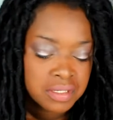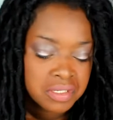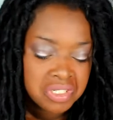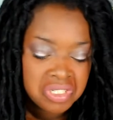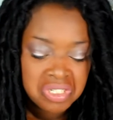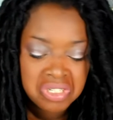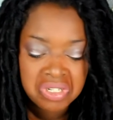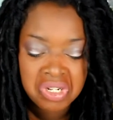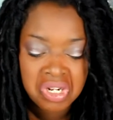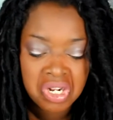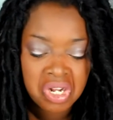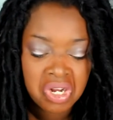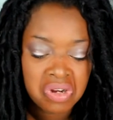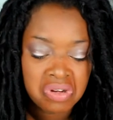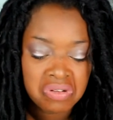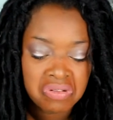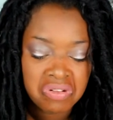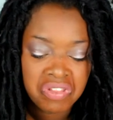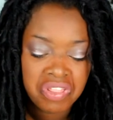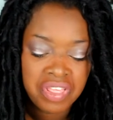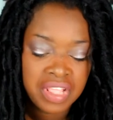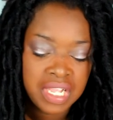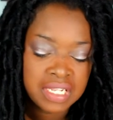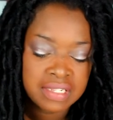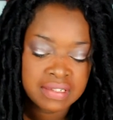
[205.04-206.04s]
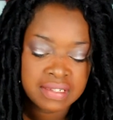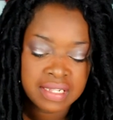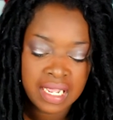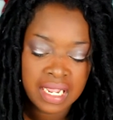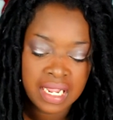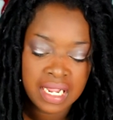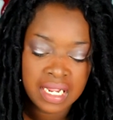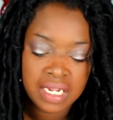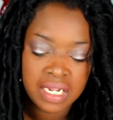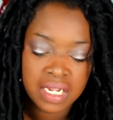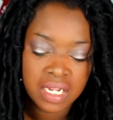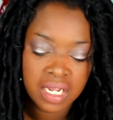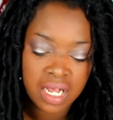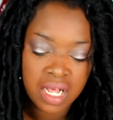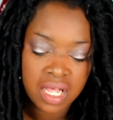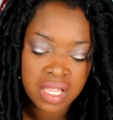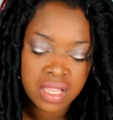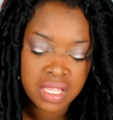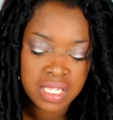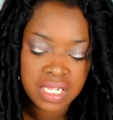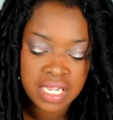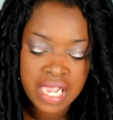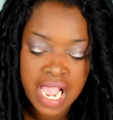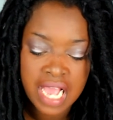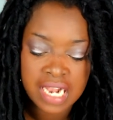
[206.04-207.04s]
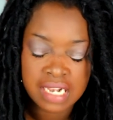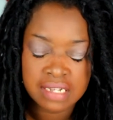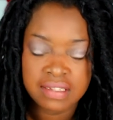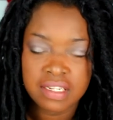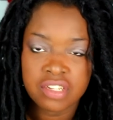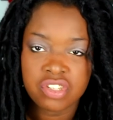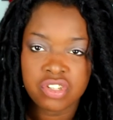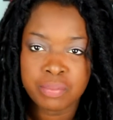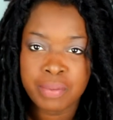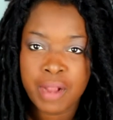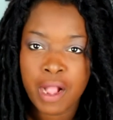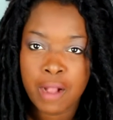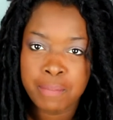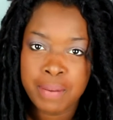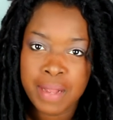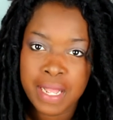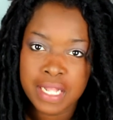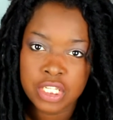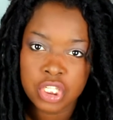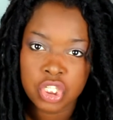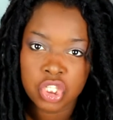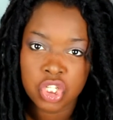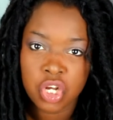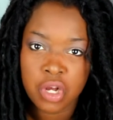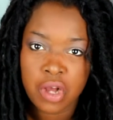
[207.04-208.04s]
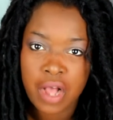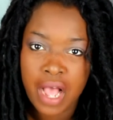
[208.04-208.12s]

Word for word: You know, things like the Anastasia brow pencil.